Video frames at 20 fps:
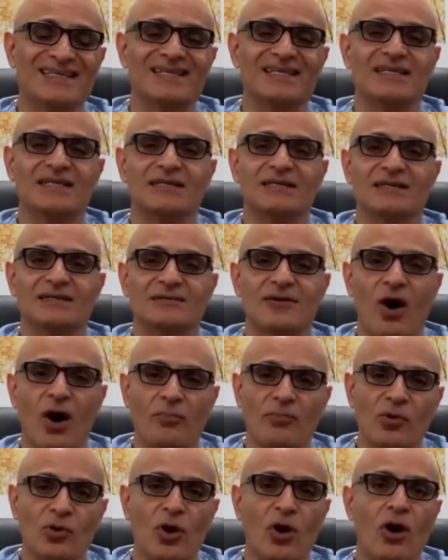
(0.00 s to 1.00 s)
the
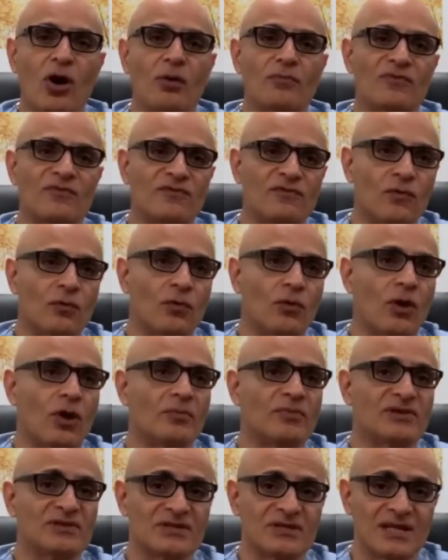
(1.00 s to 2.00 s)
upper arm,
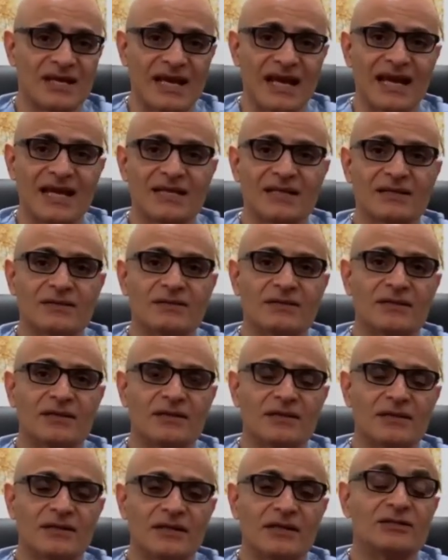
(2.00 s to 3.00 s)
forearm, into the hand,
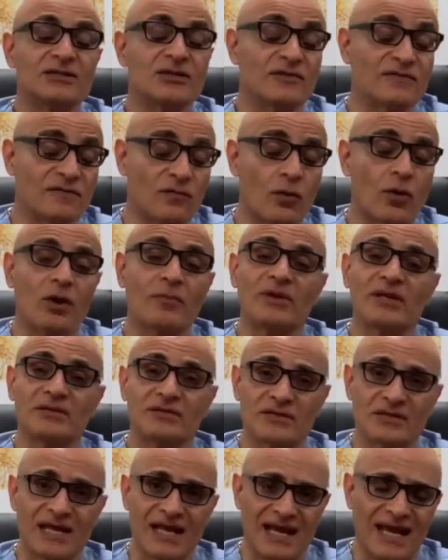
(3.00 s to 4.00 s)
into the forearm and
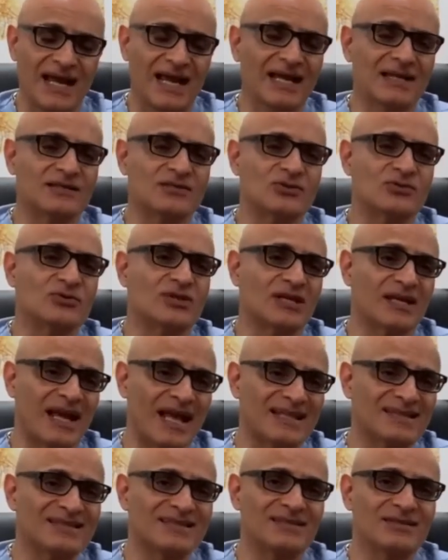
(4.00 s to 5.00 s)
into the hand. So
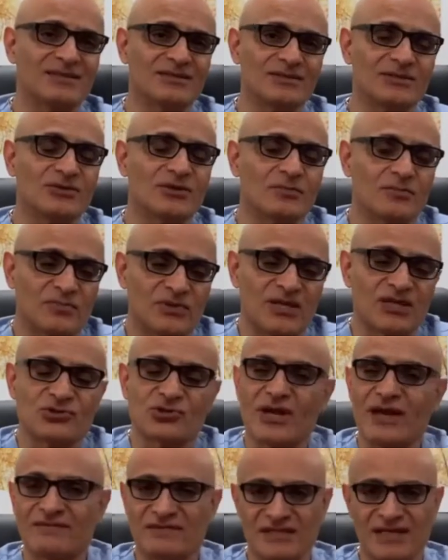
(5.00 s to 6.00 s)
you can
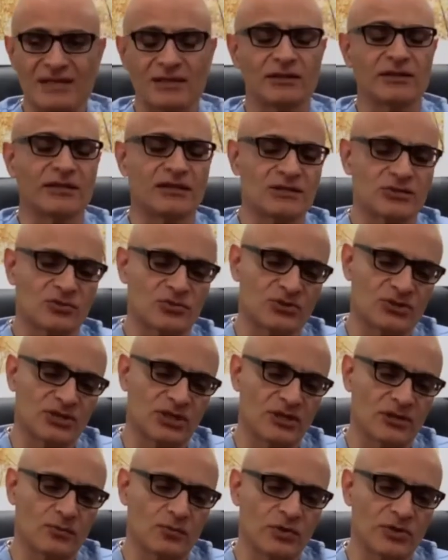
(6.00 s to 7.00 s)
potentially have tingling
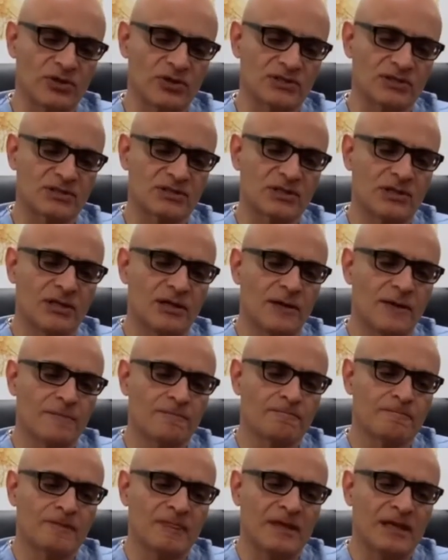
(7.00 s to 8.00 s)
associated with this
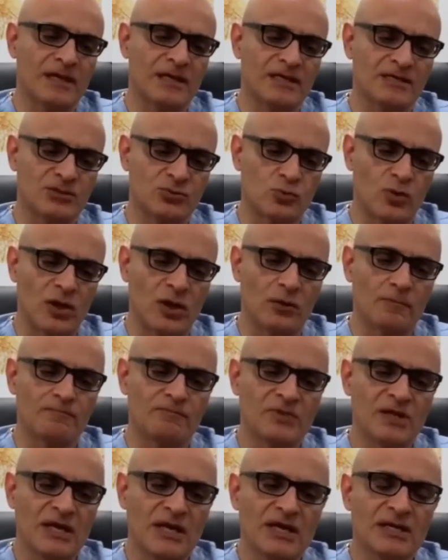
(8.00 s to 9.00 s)
as well.
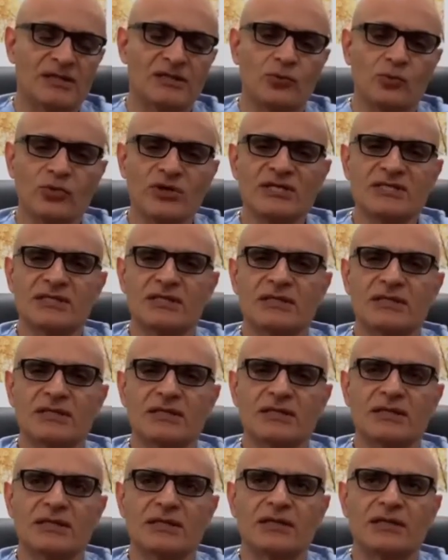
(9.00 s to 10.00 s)
The reason
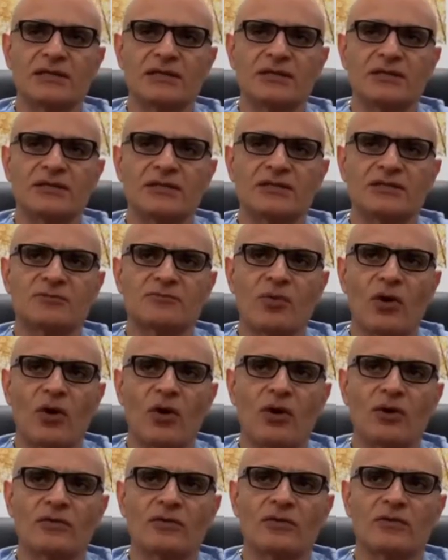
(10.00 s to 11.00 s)
this
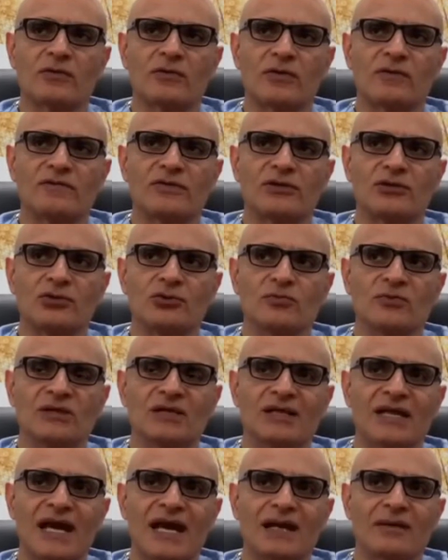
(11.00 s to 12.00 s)
part of the human
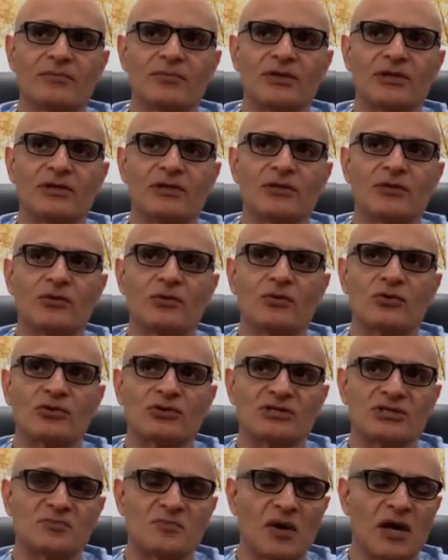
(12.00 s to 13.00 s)
anatomy or the
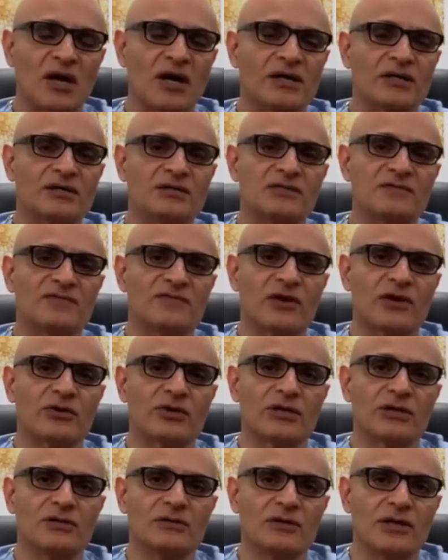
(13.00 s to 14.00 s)
spine is
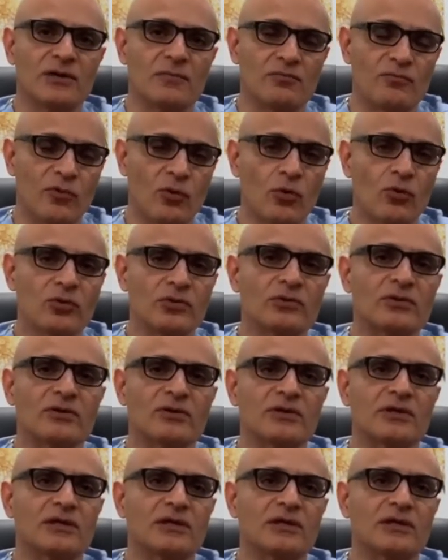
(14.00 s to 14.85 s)
very important,